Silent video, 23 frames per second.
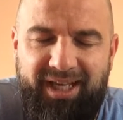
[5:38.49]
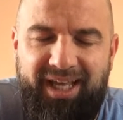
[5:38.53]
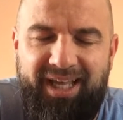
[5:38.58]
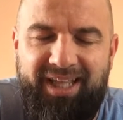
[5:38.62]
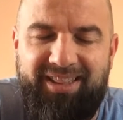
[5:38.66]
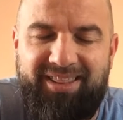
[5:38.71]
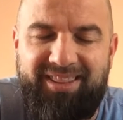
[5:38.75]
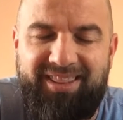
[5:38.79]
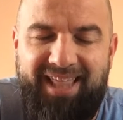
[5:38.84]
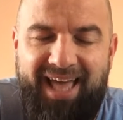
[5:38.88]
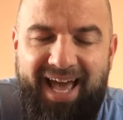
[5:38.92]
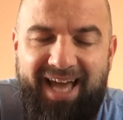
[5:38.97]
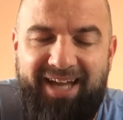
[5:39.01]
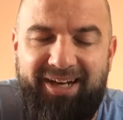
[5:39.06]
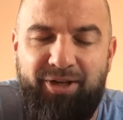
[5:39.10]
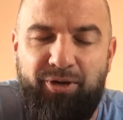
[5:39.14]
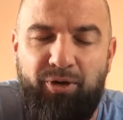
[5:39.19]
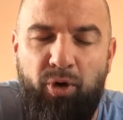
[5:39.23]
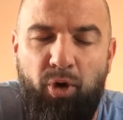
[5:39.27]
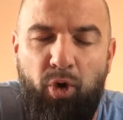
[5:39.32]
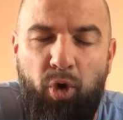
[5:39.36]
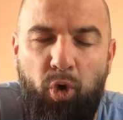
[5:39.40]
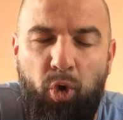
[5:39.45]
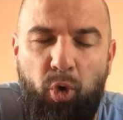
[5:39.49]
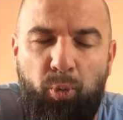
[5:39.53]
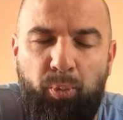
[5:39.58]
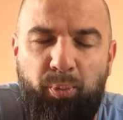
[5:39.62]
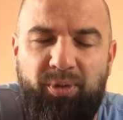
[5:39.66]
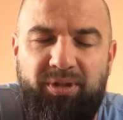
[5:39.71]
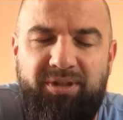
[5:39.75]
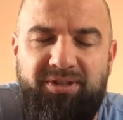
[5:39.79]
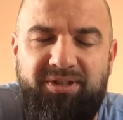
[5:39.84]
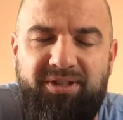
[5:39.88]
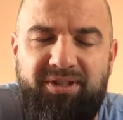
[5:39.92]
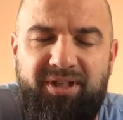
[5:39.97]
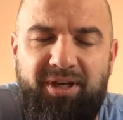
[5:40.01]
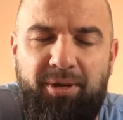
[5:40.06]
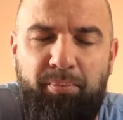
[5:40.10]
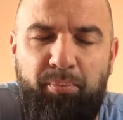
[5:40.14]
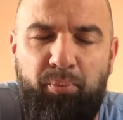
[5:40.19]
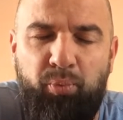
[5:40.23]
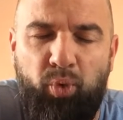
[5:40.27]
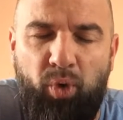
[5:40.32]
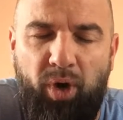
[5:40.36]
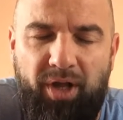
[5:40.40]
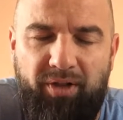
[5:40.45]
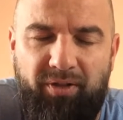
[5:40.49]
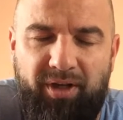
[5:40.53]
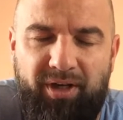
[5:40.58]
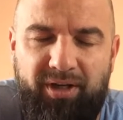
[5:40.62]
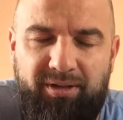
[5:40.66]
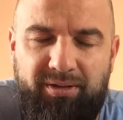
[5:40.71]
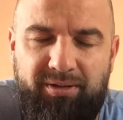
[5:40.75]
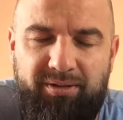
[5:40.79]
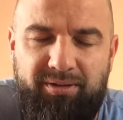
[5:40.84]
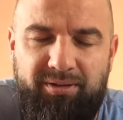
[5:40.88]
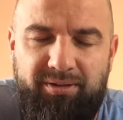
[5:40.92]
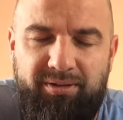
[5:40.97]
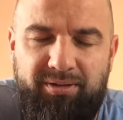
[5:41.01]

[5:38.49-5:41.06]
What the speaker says: And that it opens an umbrella